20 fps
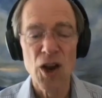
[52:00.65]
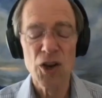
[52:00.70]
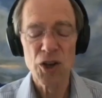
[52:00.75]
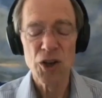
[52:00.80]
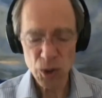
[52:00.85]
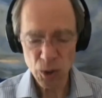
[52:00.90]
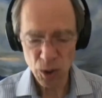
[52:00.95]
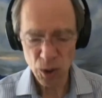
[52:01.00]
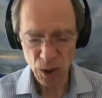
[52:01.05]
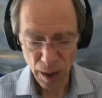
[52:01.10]

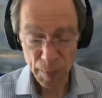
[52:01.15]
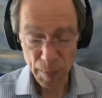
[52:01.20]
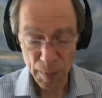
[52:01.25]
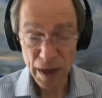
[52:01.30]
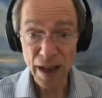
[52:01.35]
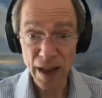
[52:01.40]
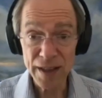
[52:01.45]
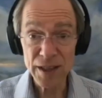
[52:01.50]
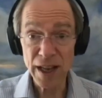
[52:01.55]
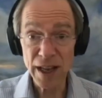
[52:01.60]
Sure. I
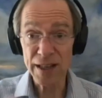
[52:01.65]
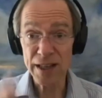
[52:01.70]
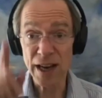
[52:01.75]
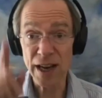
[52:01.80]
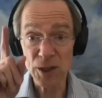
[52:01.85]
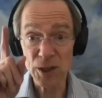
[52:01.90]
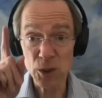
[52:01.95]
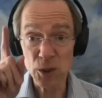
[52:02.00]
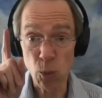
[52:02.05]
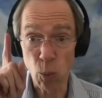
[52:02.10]
mean, it's it,
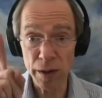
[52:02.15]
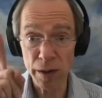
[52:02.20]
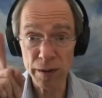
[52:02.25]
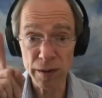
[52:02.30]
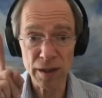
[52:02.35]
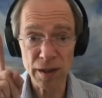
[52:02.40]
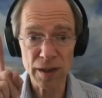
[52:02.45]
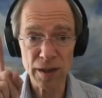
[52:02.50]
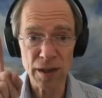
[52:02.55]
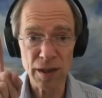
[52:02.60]
and it's
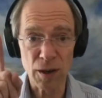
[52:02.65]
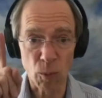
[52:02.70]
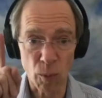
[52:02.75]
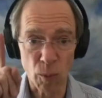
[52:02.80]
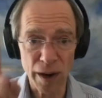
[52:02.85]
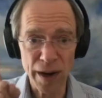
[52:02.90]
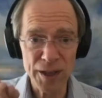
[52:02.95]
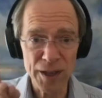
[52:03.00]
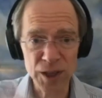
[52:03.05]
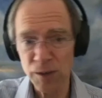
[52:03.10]
one you know
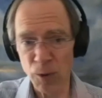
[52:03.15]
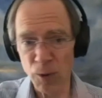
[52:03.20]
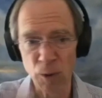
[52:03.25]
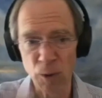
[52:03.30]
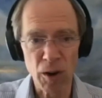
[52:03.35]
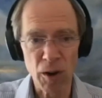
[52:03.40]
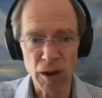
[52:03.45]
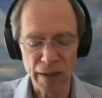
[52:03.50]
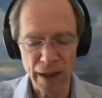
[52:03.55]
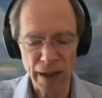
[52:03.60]
one answer
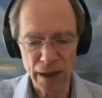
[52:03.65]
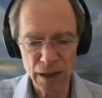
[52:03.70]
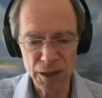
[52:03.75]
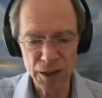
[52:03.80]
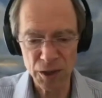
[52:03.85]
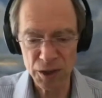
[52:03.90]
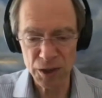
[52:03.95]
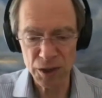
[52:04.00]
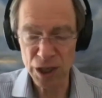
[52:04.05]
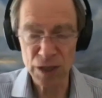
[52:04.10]
for all that.
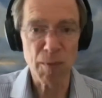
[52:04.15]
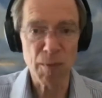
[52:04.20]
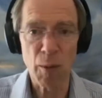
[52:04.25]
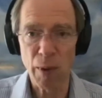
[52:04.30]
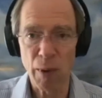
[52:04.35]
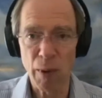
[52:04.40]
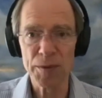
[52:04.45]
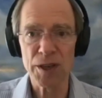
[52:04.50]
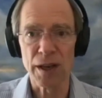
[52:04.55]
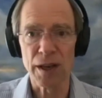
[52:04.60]
It's, it's just my
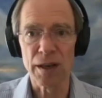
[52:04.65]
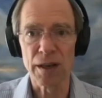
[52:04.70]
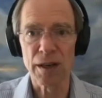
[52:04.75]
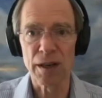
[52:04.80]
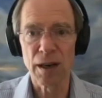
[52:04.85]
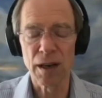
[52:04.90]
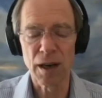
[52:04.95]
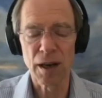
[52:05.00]
website.